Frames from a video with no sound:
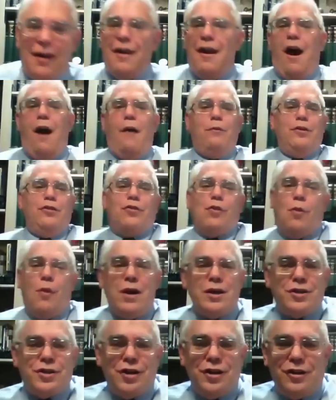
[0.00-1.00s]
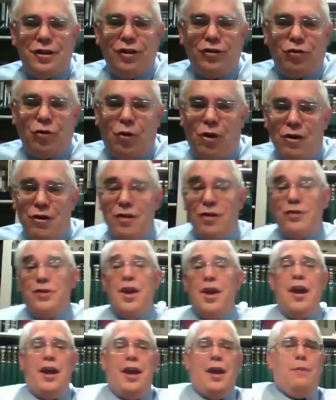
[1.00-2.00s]
always questioned his orders.
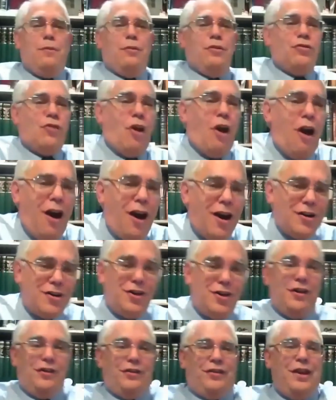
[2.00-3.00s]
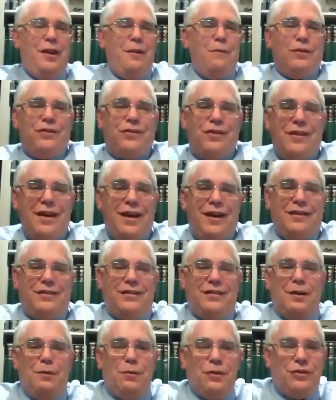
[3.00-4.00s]
He was cautious. He was this,
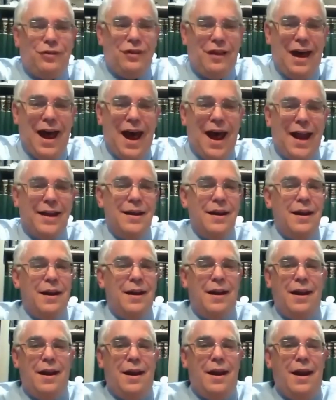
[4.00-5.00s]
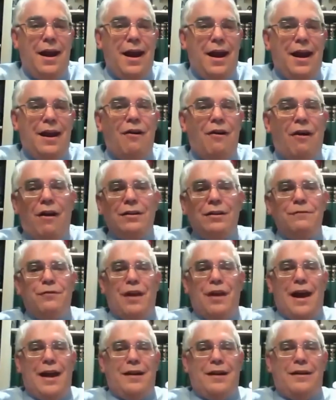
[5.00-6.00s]
he was that. And all of
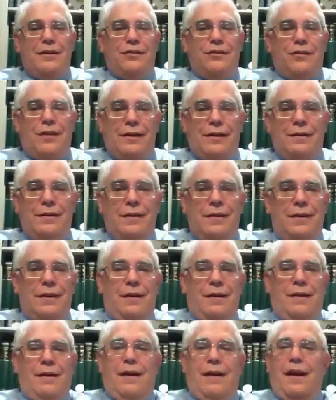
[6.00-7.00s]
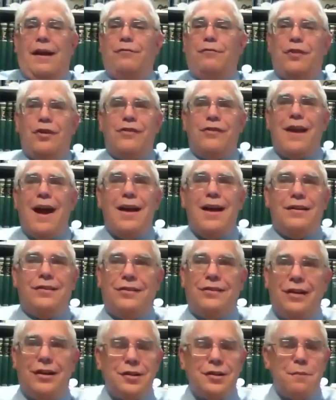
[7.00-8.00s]
that is like, if this guy is
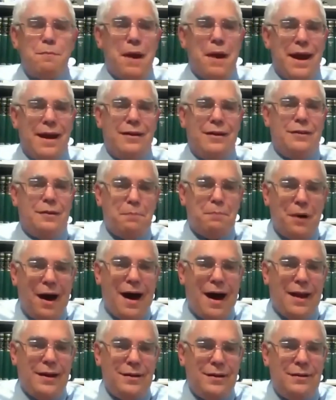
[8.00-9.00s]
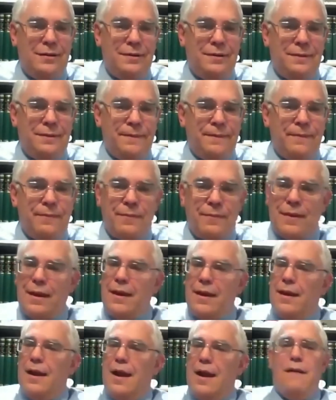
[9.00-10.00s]
such a pain in the butt,
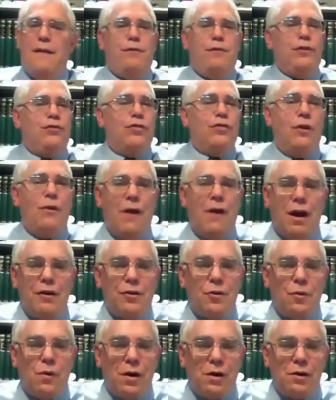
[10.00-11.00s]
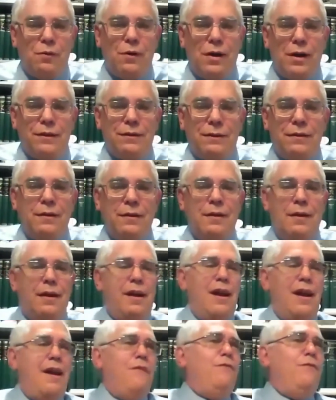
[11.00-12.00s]
if he's so hard to work with,
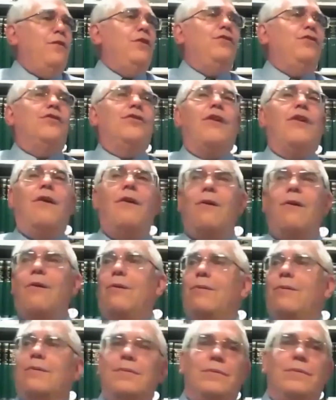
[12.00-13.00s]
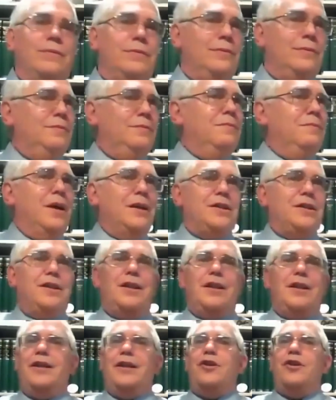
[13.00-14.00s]
if he's so much
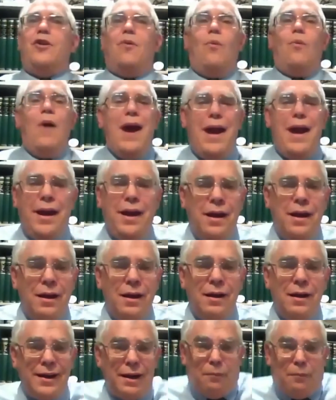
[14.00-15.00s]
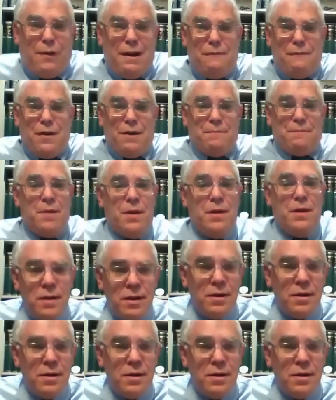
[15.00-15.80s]
in your way, get rid of him.